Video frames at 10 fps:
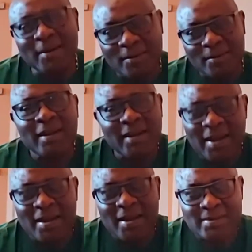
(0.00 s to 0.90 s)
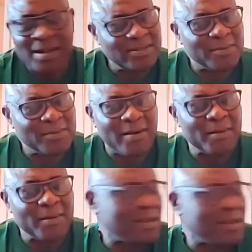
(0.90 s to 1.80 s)
in Yaounde. Yes, that's the way. I
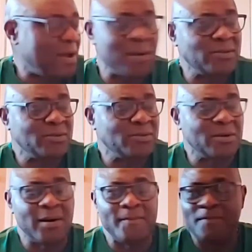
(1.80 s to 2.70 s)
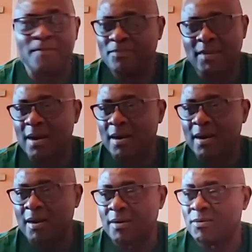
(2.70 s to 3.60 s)
mean, I went to
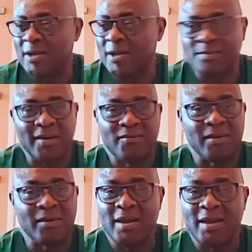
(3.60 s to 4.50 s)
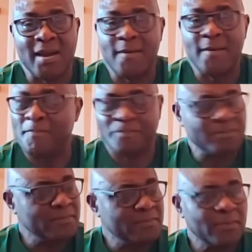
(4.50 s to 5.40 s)
Collège Bilingue for a year,
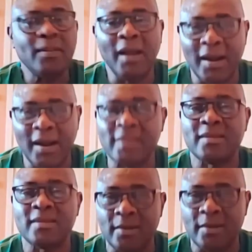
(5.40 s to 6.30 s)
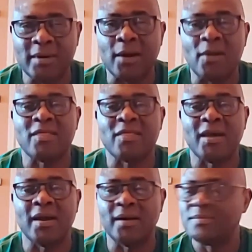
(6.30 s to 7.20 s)
and I think when I got
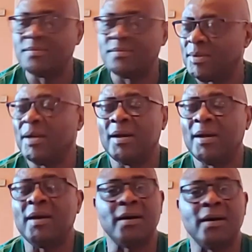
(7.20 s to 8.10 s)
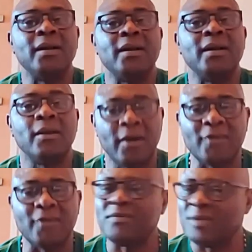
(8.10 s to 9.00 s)
there, a
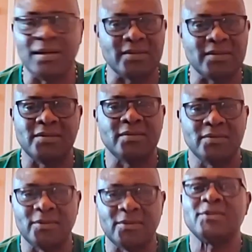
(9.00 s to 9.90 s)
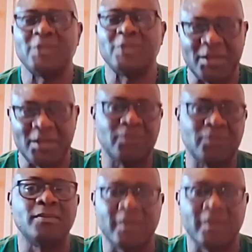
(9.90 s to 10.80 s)
lot of things just changed for